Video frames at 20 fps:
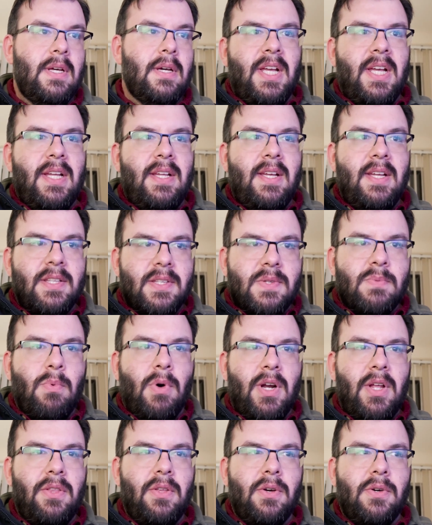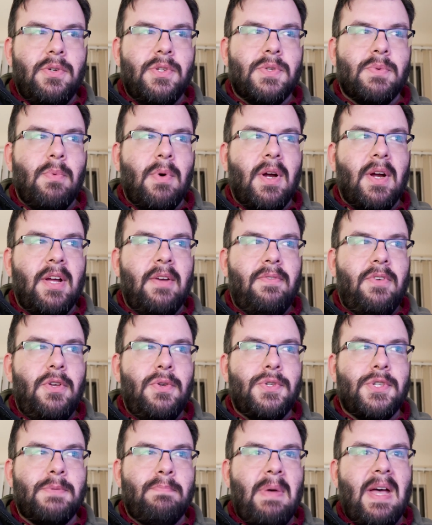It's one of those where if
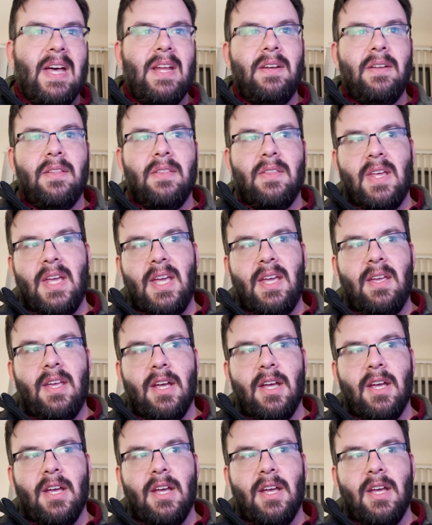you spend the,